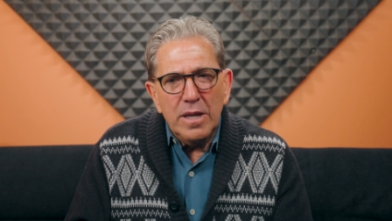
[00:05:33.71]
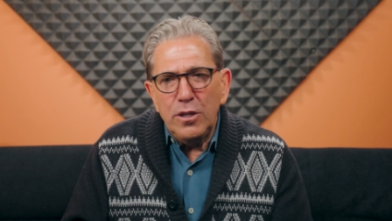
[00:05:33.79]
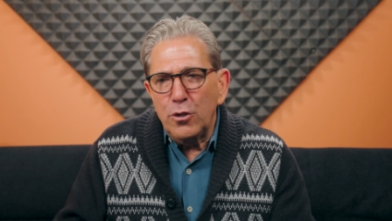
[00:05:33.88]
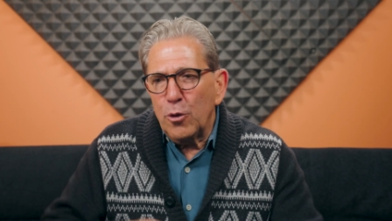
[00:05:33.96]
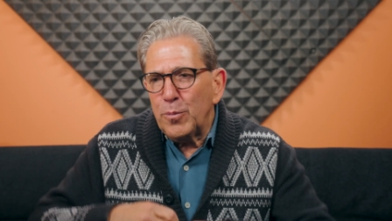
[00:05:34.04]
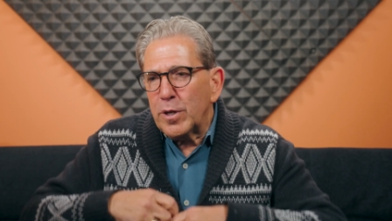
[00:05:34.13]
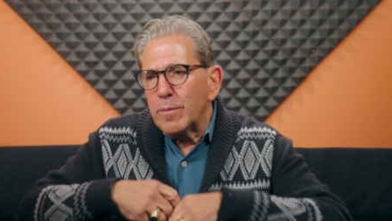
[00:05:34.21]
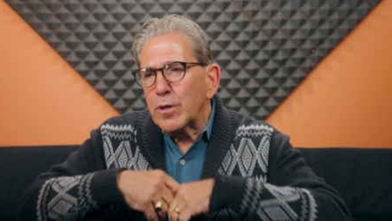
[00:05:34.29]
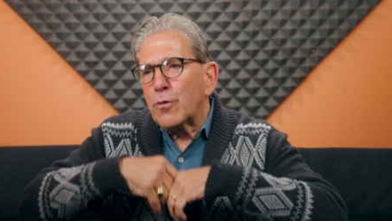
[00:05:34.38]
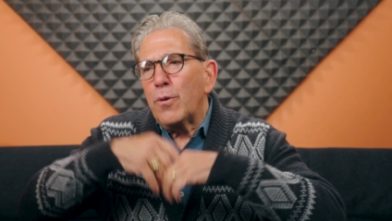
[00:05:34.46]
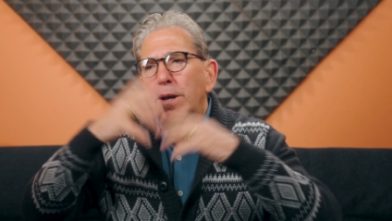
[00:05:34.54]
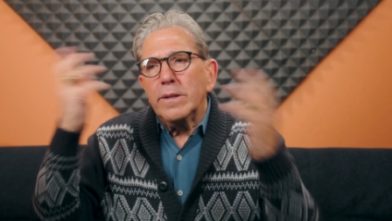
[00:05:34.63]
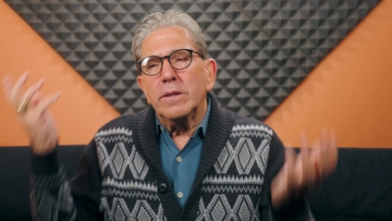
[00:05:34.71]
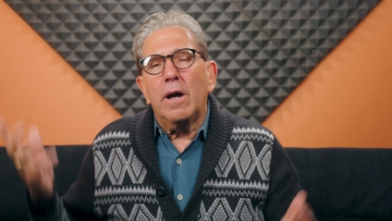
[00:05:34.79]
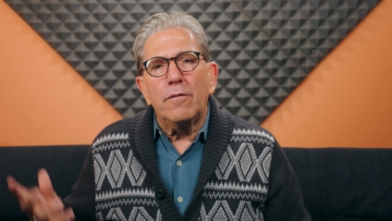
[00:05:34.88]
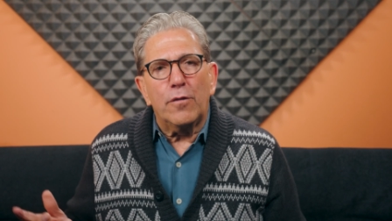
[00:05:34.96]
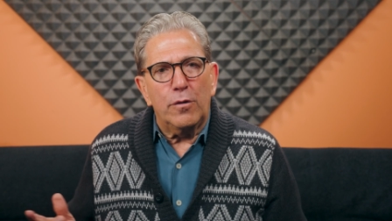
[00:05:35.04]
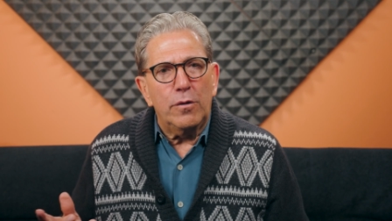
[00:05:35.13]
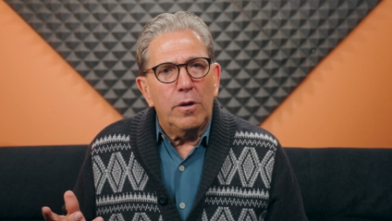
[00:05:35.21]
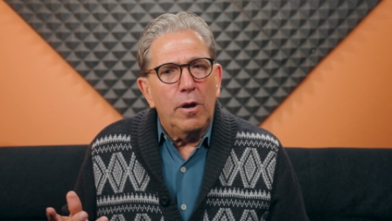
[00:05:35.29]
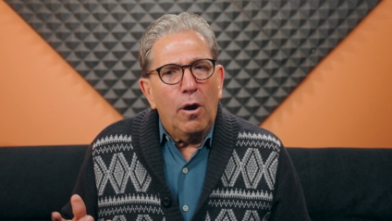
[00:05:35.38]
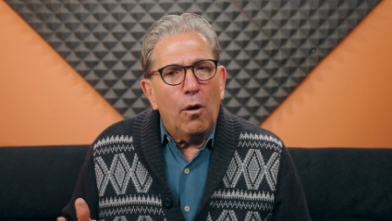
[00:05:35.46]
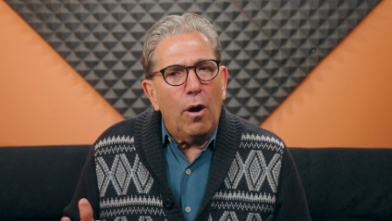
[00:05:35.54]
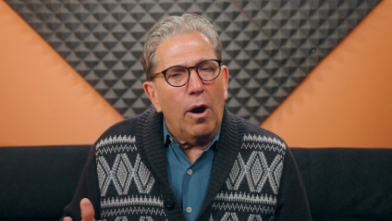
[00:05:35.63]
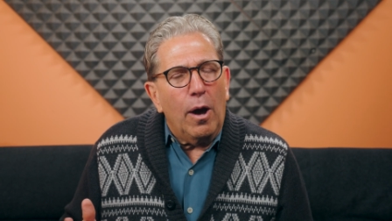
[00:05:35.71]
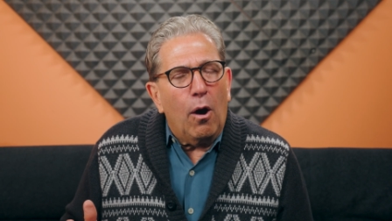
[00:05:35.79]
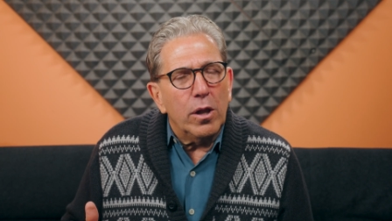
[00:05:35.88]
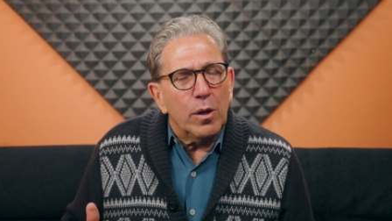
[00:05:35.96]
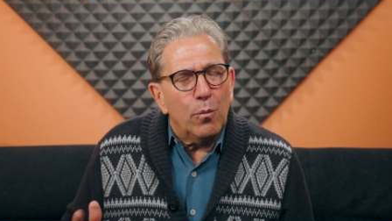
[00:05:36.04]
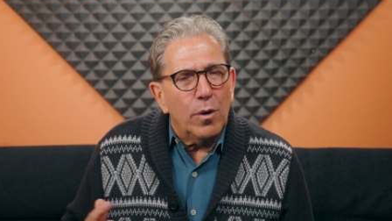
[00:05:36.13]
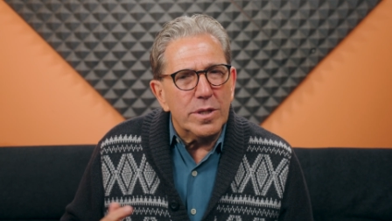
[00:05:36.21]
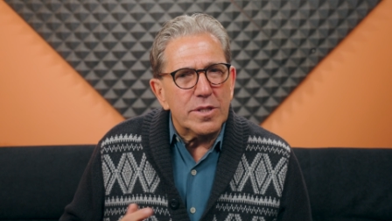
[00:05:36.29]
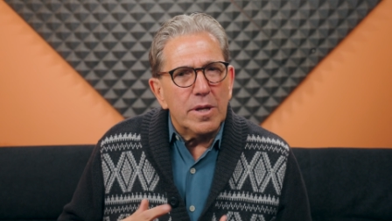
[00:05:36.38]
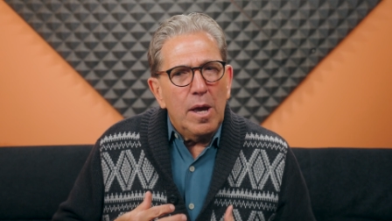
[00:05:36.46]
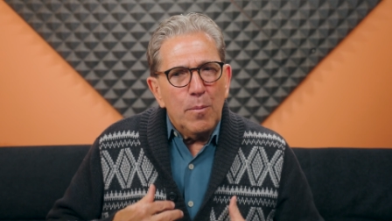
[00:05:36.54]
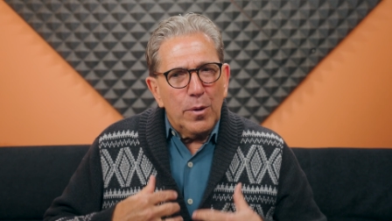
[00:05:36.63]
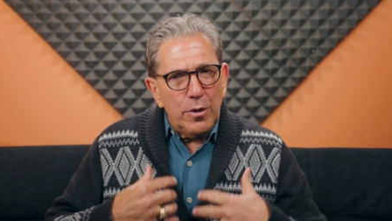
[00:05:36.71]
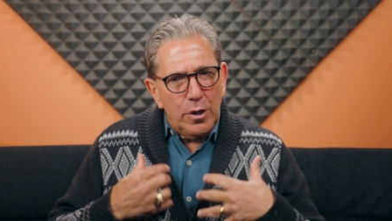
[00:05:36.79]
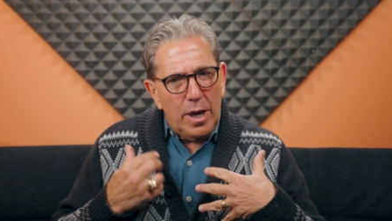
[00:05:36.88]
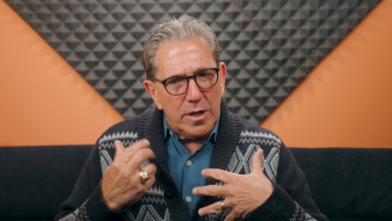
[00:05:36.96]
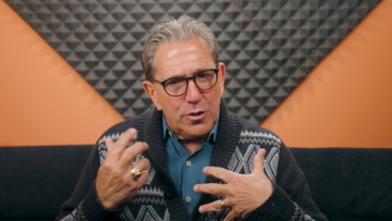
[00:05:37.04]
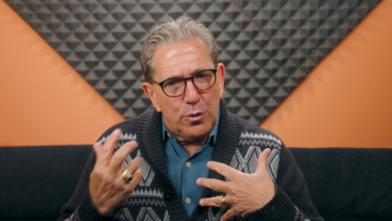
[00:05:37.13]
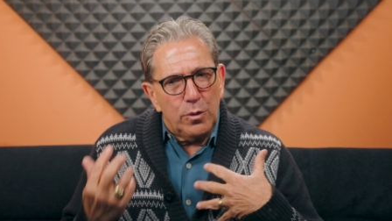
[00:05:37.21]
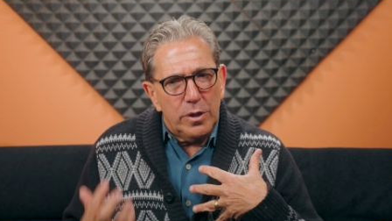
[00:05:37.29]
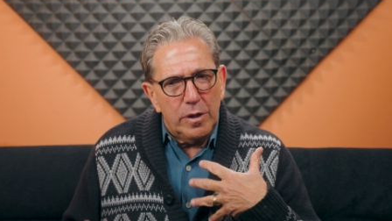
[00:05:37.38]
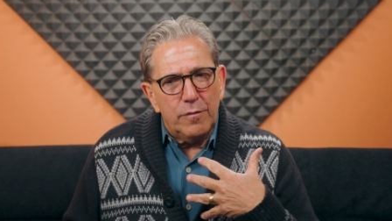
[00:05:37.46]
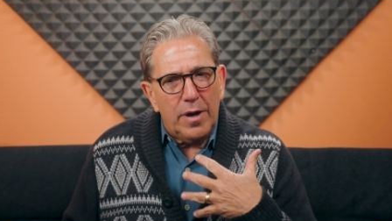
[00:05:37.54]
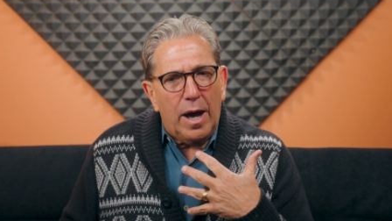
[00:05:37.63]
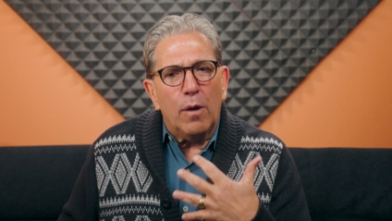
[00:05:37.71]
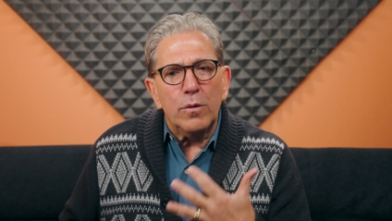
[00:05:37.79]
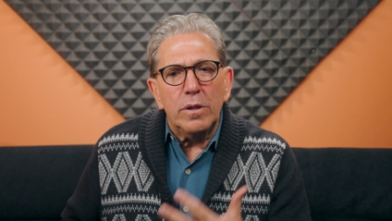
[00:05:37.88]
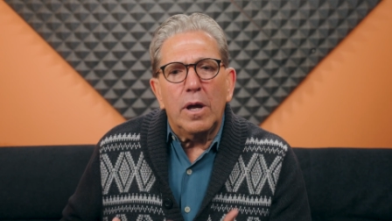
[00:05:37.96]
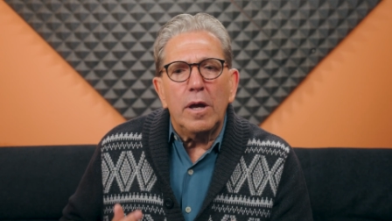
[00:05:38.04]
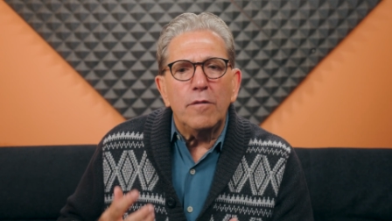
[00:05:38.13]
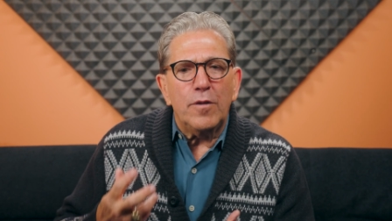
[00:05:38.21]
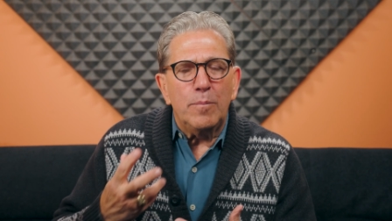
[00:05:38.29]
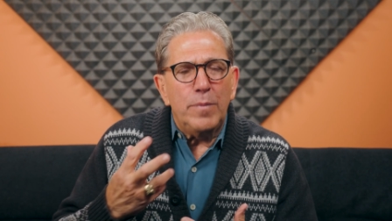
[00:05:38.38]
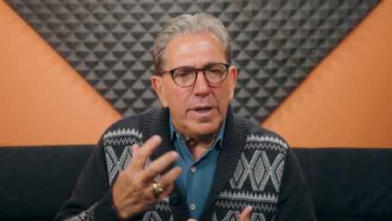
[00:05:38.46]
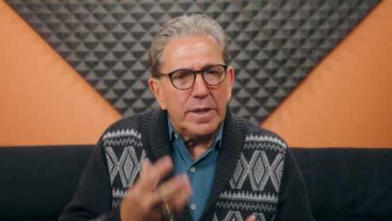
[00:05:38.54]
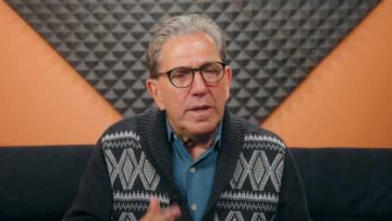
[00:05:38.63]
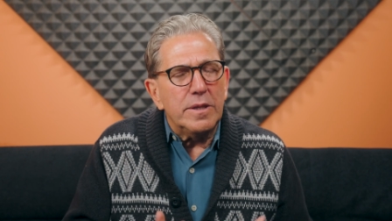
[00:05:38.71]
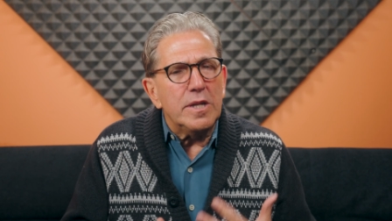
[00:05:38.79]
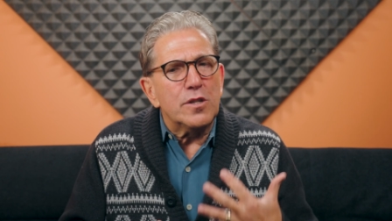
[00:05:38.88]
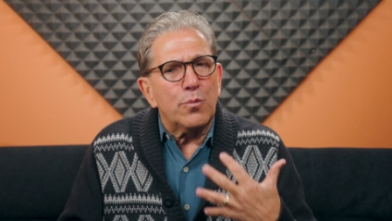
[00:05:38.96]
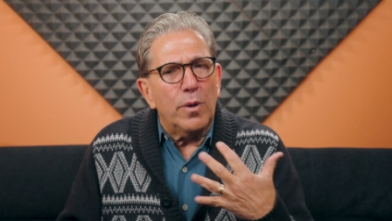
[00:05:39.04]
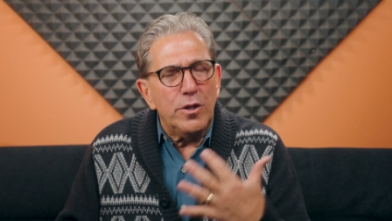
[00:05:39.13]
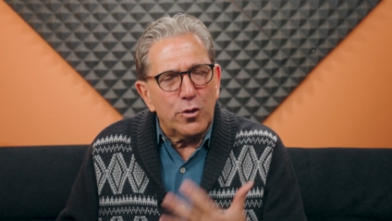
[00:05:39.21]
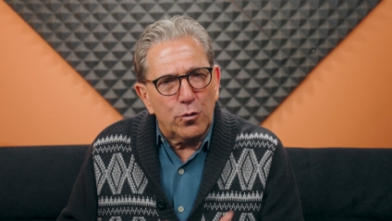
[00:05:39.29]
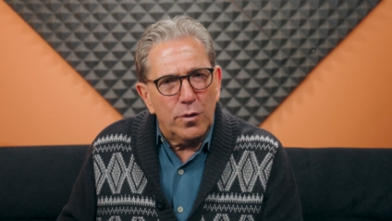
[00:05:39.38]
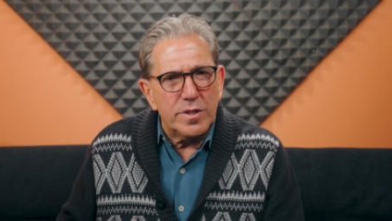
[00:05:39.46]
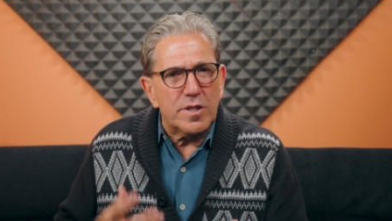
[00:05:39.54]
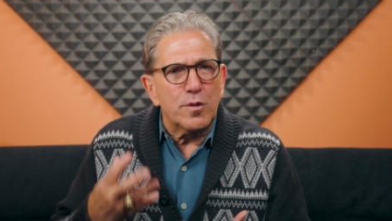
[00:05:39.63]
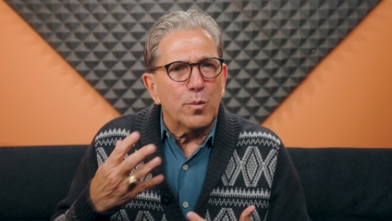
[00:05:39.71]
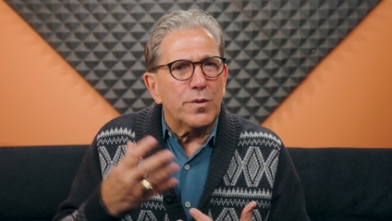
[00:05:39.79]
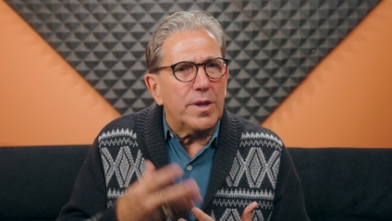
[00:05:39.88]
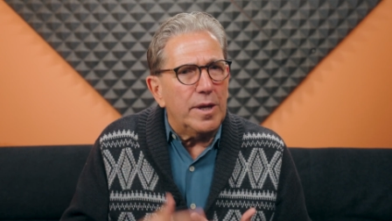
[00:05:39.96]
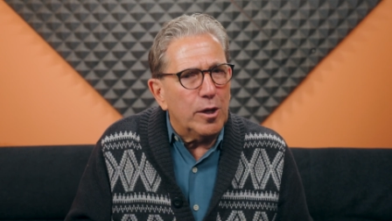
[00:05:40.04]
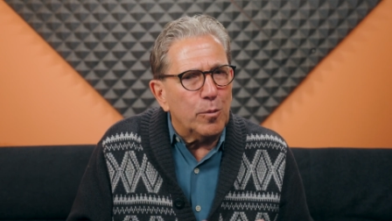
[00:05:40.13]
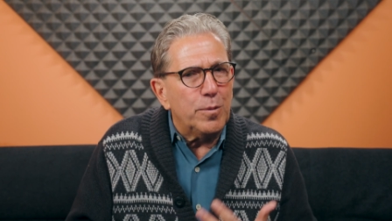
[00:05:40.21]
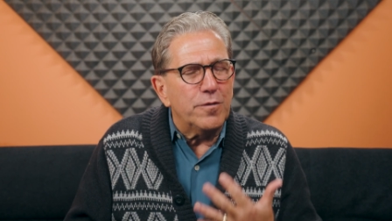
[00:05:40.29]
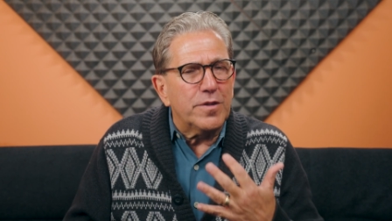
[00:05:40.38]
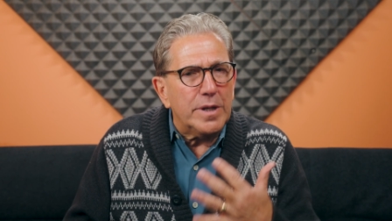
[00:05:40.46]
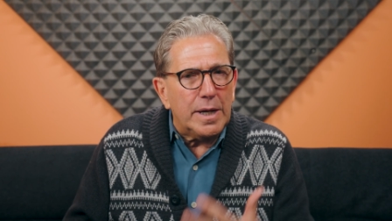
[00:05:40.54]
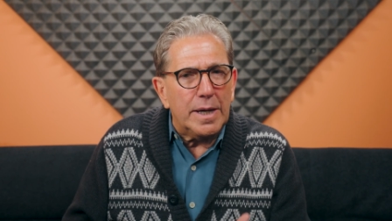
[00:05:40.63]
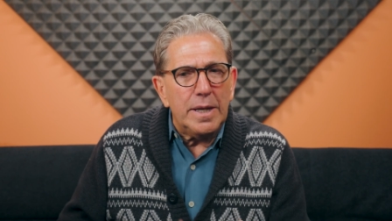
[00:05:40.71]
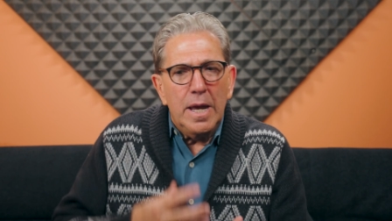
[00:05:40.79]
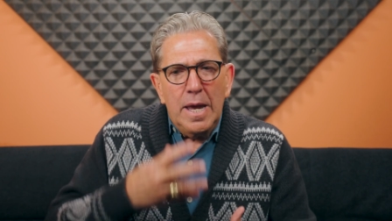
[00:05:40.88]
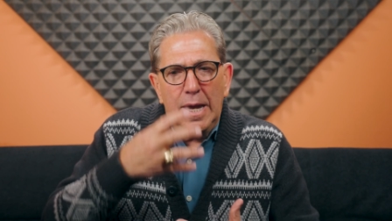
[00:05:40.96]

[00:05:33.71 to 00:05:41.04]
You don't become a great lover all at once, but as you live out life and making these right choices with the help of God,